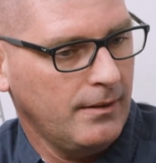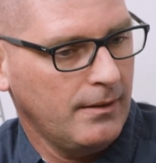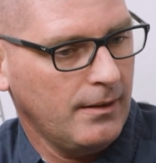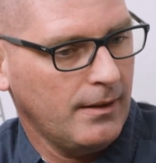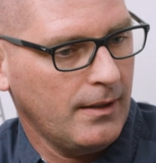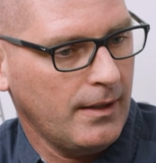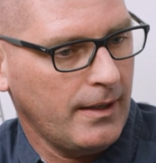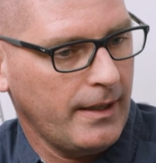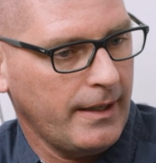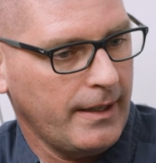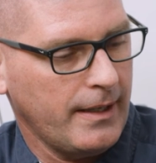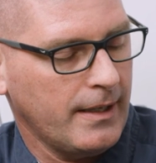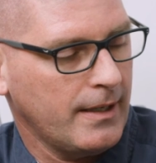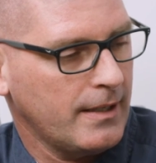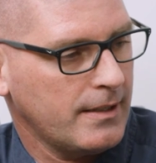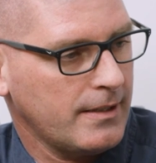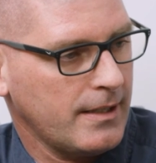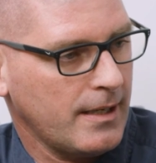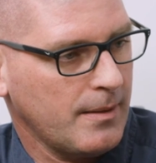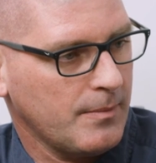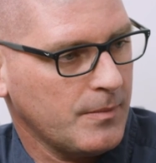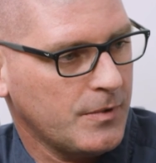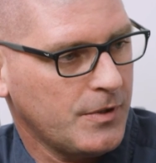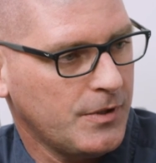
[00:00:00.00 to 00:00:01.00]
in an
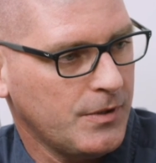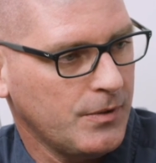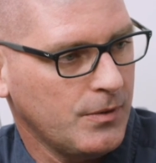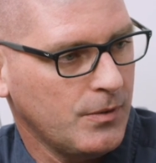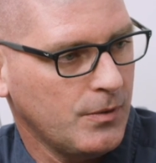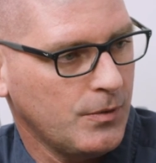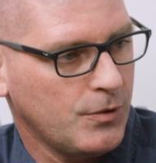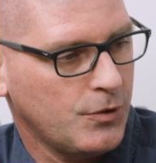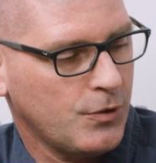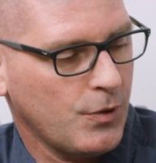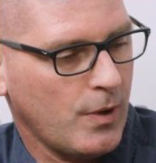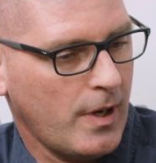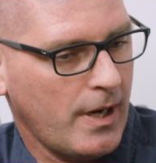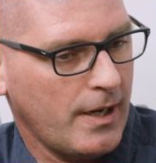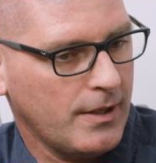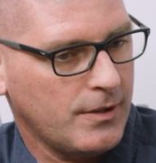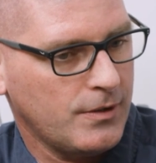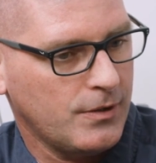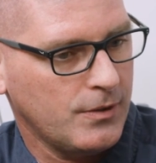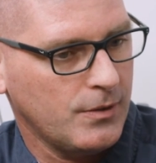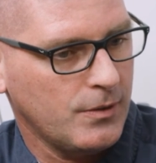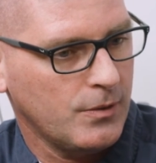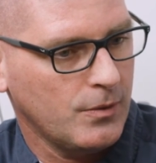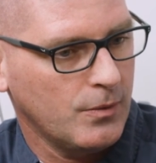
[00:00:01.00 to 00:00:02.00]
attempt to try
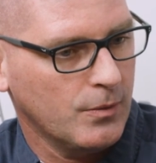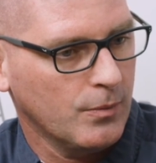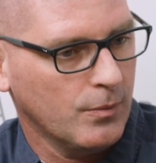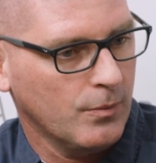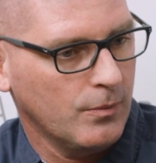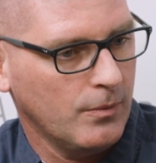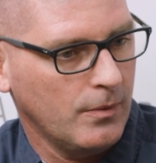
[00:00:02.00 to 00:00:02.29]
to